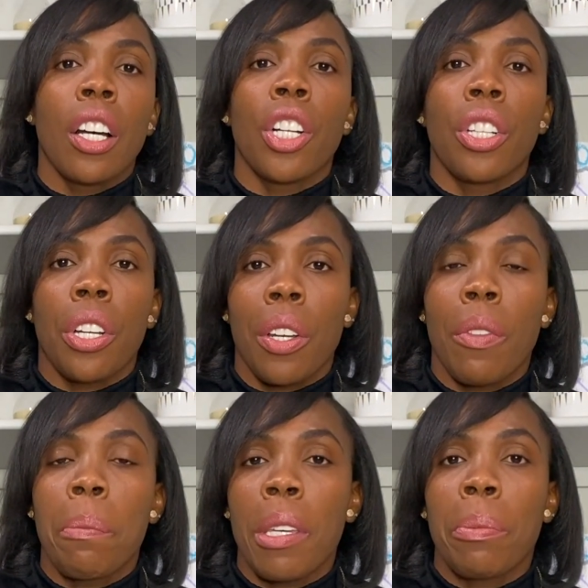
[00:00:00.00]
a lot of
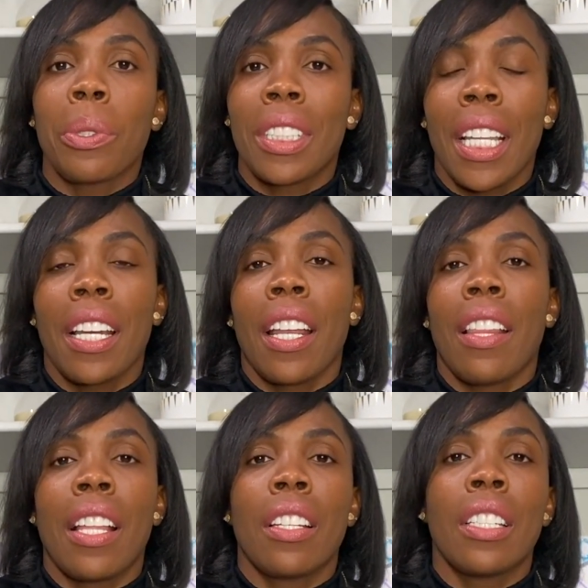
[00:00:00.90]
the people stated
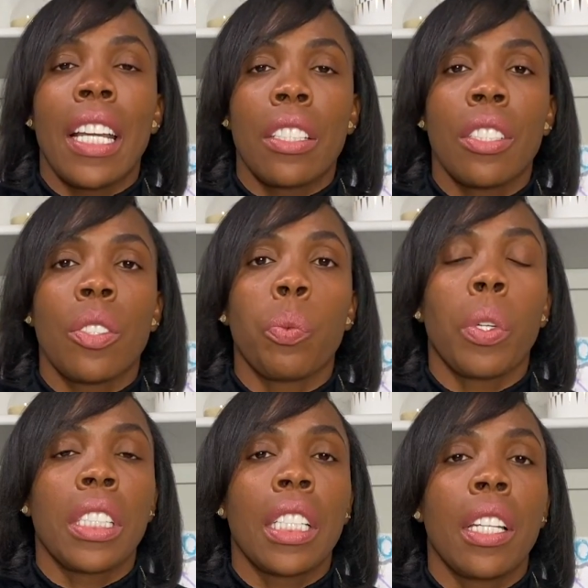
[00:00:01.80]
that the dentist
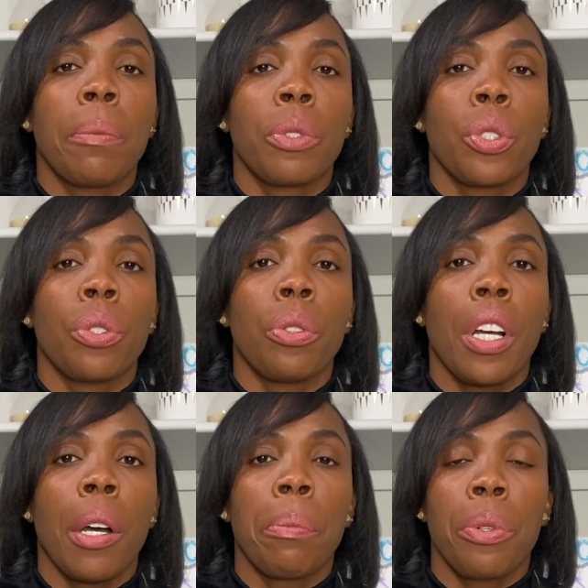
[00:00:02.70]
wanted them to
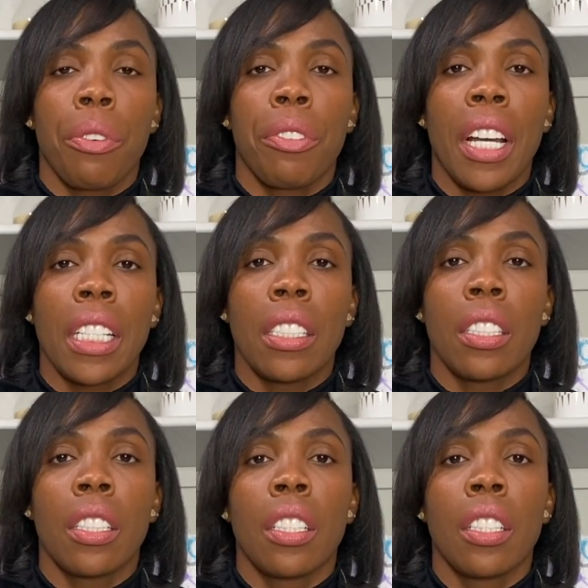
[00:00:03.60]
provide